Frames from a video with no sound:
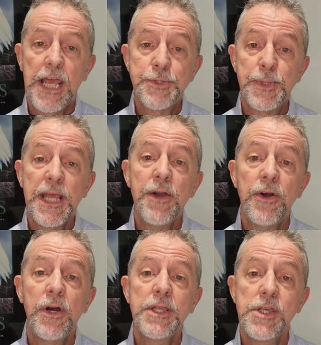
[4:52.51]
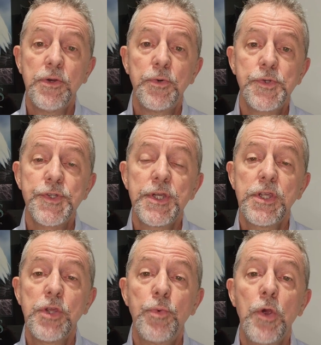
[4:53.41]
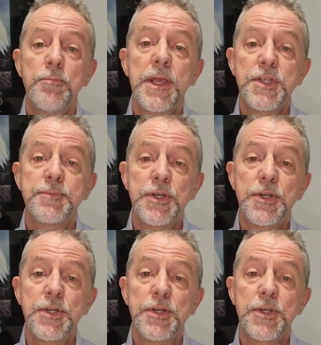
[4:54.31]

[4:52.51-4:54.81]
as without high yields you won't make as